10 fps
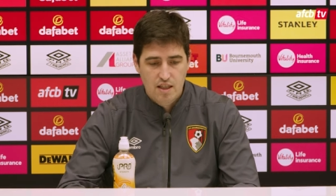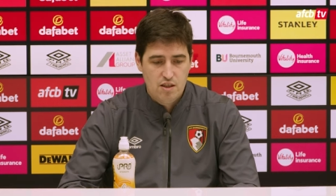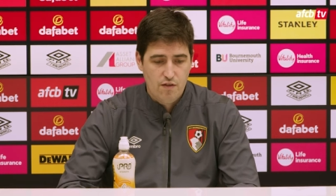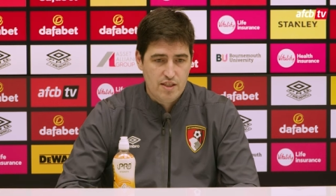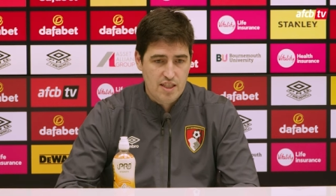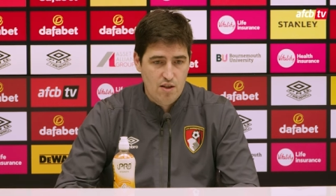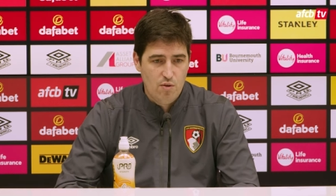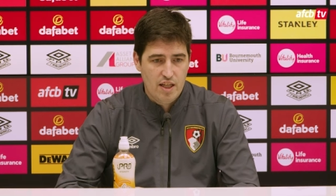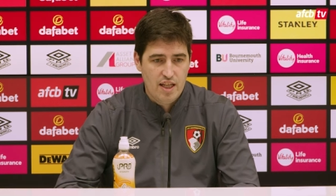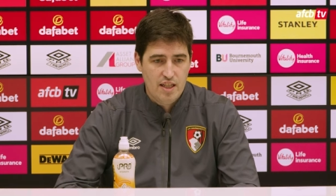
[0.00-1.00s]
tough
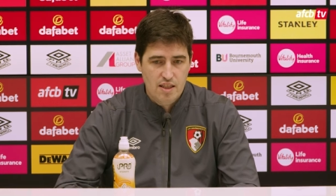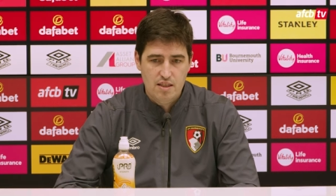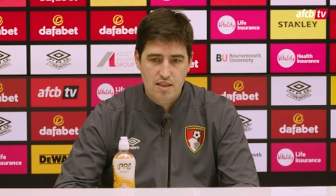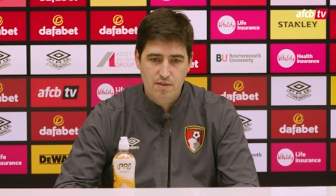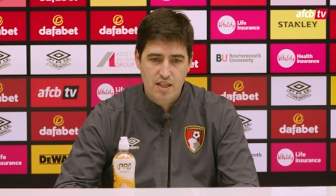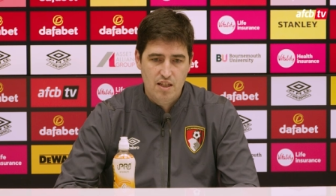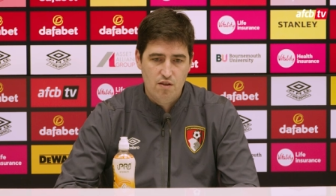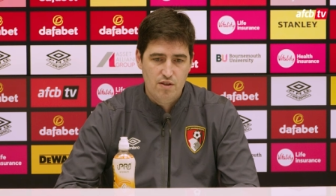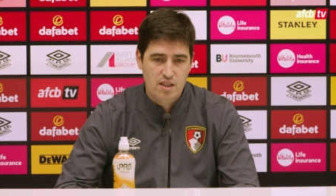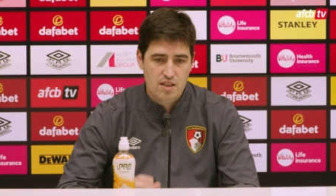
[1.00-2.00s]
schedule again in the beginning
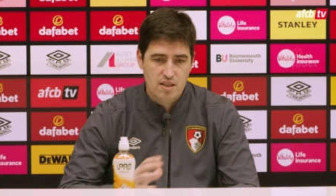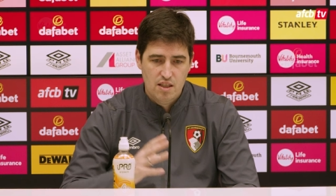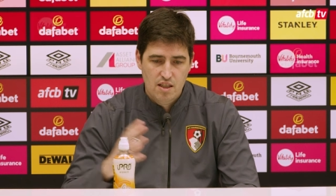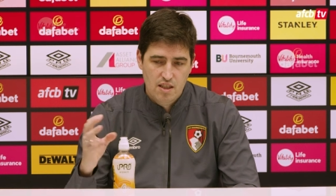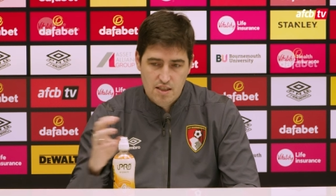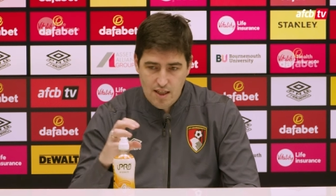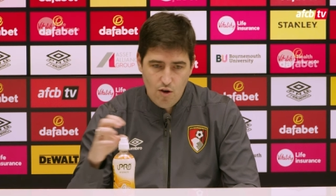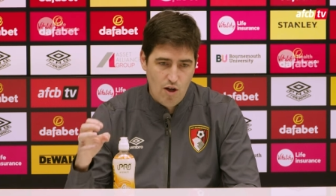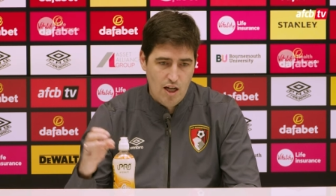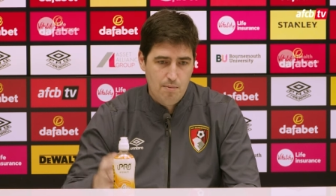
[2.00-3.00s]
of this
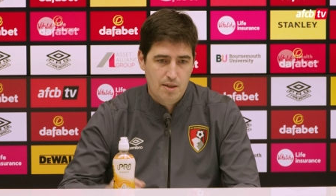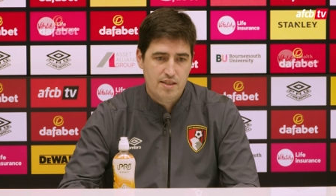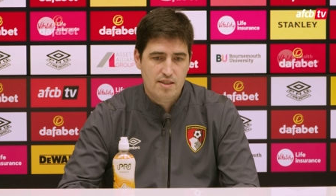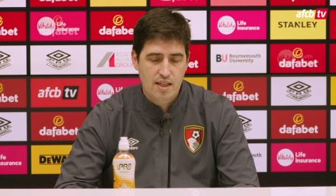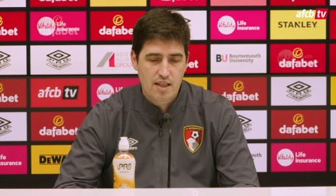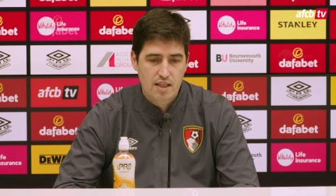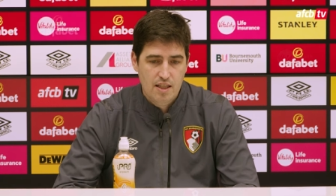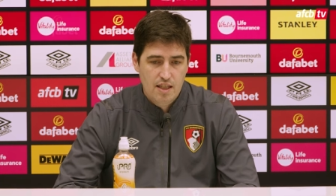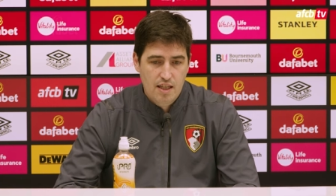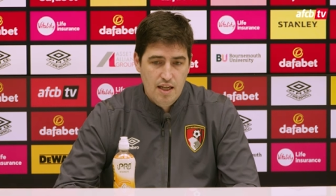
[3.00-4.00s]
second lap, let's say,
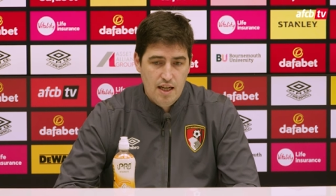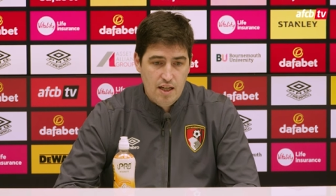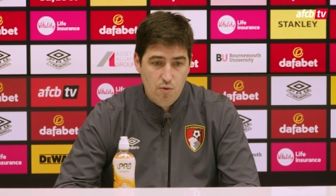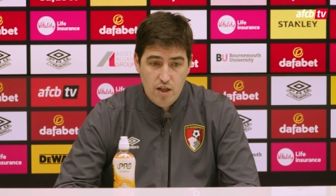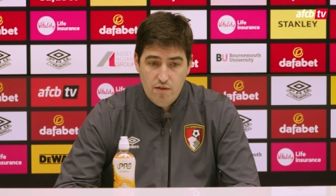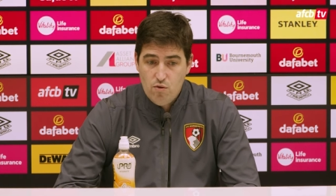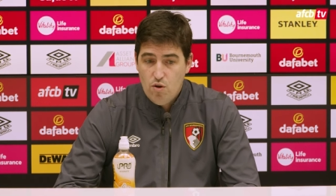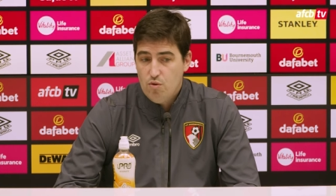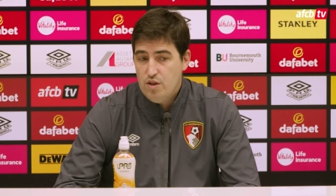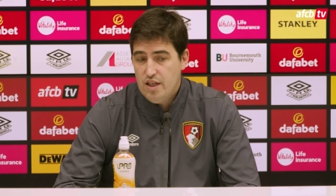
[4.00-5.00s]
and we have to
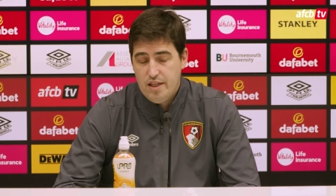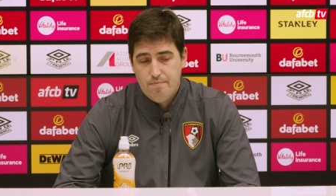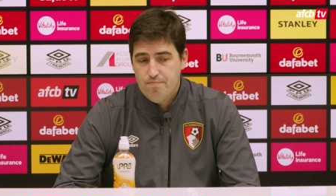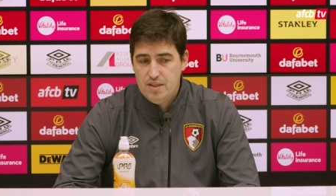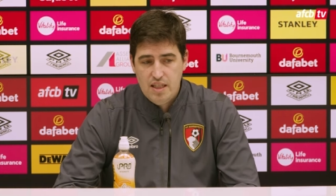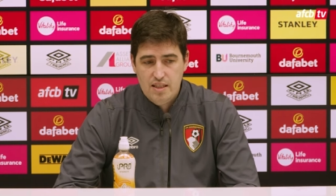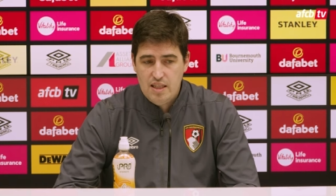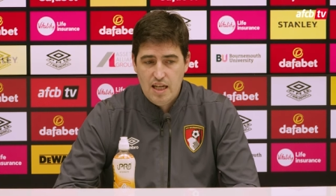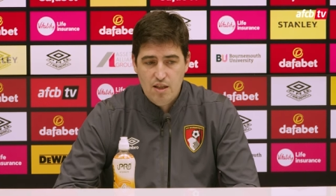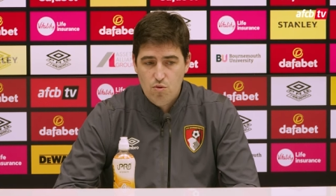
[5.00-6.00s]
go there and
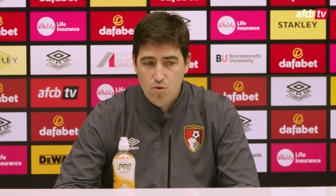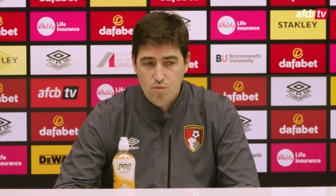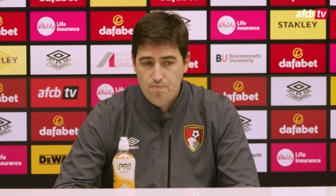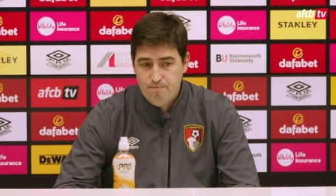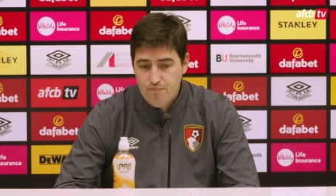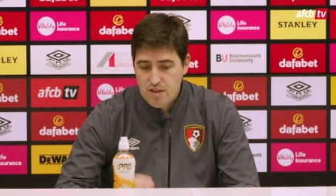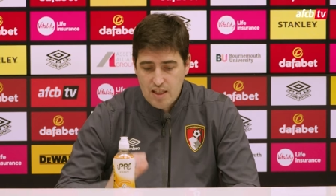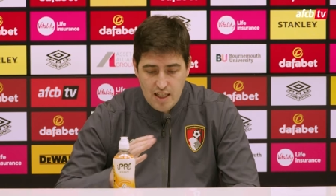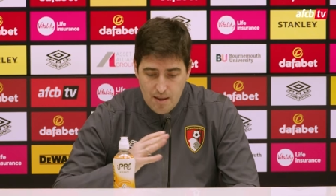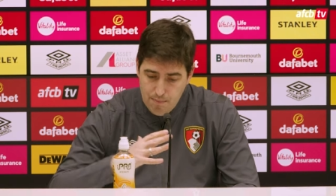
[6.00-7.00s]
try to
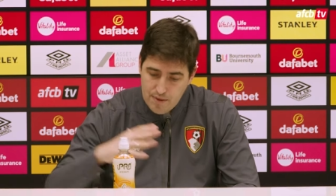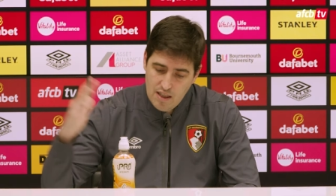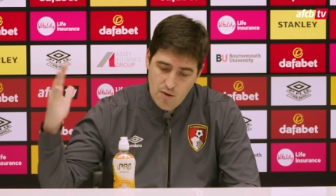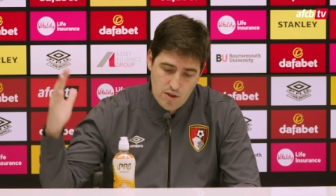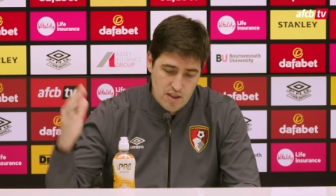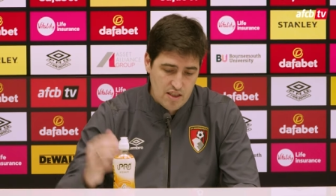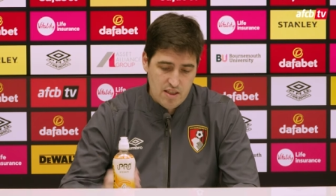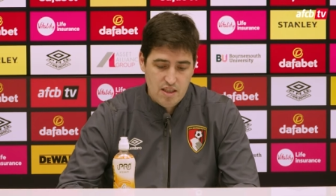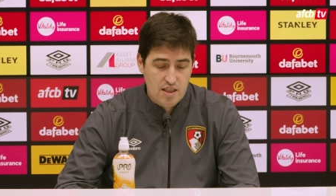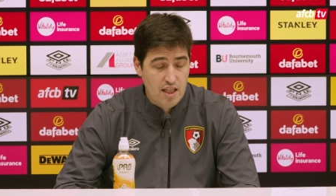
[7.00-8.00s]
keep our
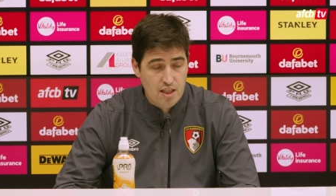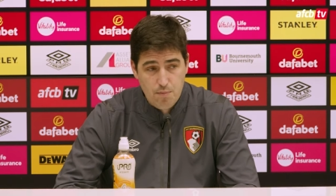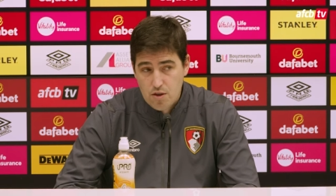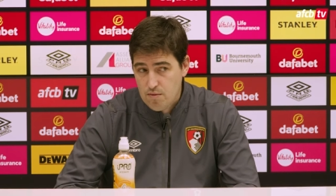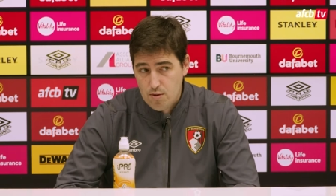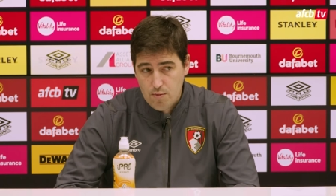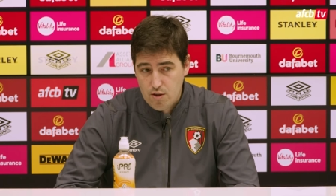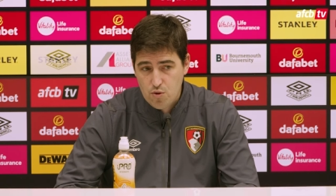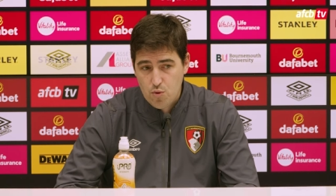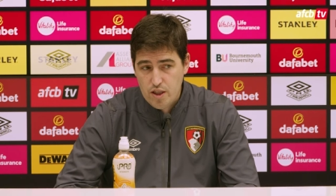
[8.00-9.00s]
chances as high as possible
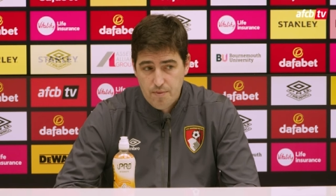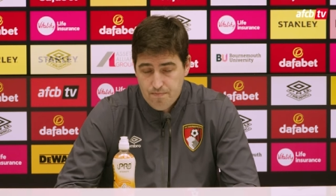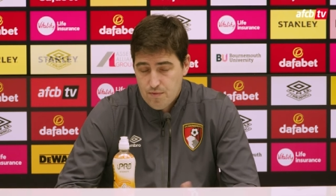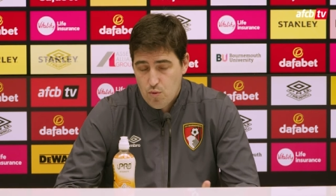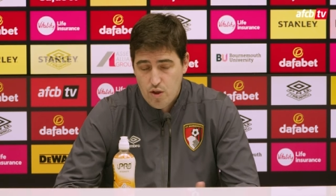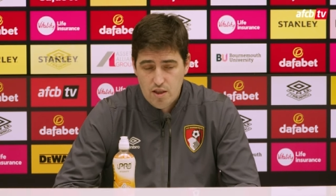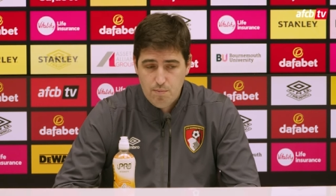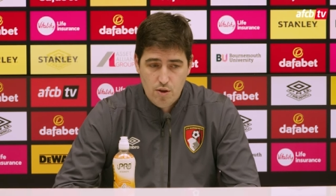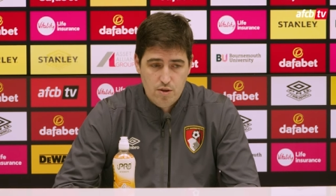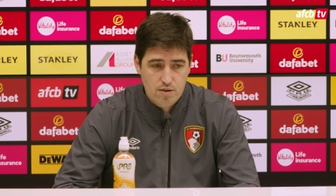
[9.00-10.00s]
because we need
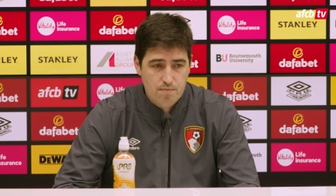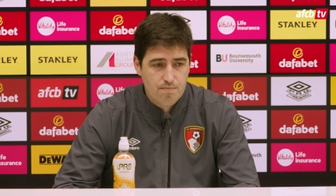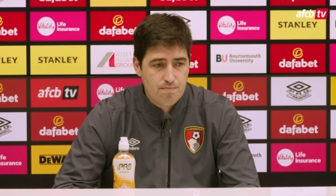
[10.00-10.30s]
points.